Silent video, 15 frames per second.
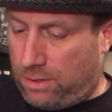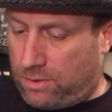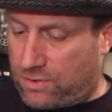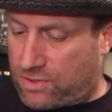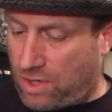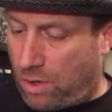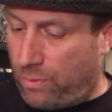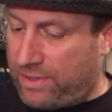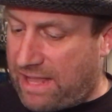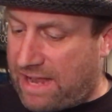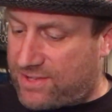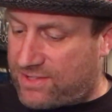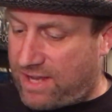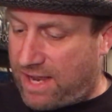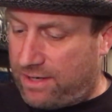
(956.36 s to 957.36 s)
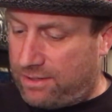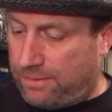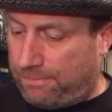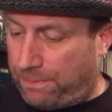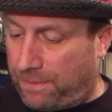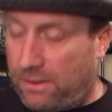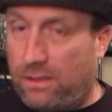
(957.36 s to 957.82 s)
So with that said,
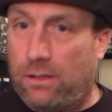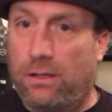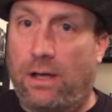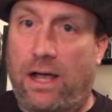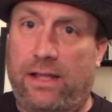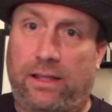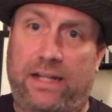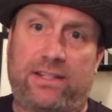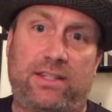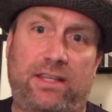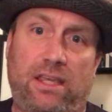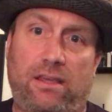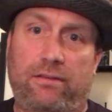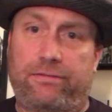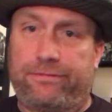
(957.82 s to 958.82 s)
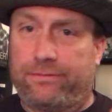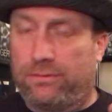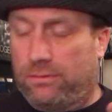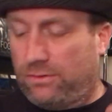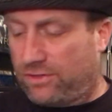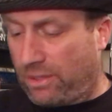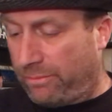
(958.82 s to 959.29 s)
I'd like to give
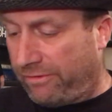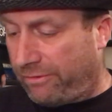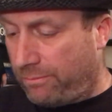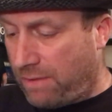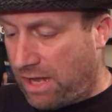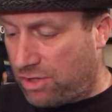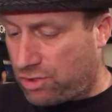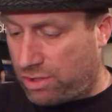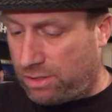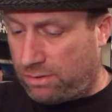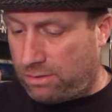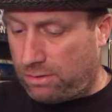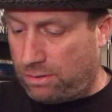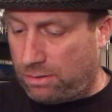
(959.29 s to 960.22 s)
some information